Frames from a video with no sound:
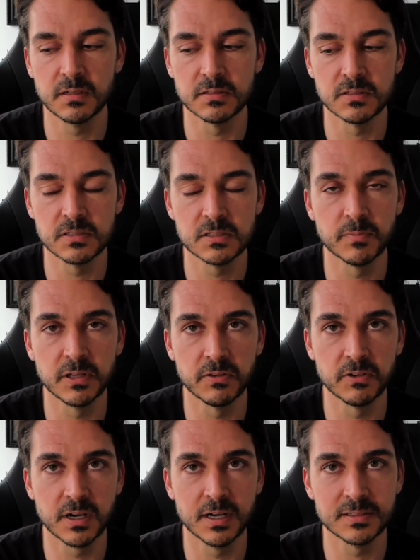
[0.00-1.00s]
some of the
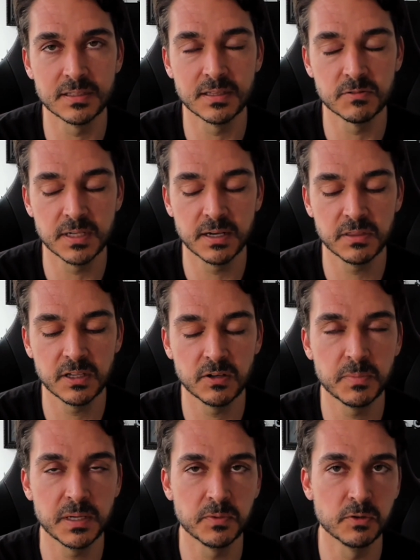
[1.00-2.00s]
other content that was out there and
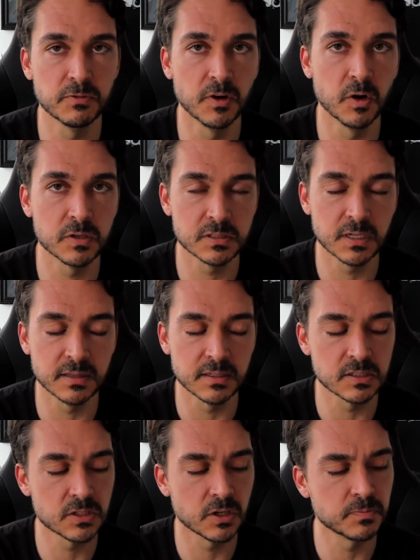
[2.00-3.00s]
people who focused on this.
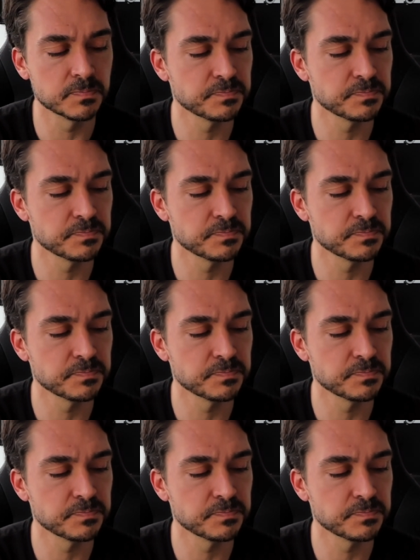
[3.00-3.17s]
So,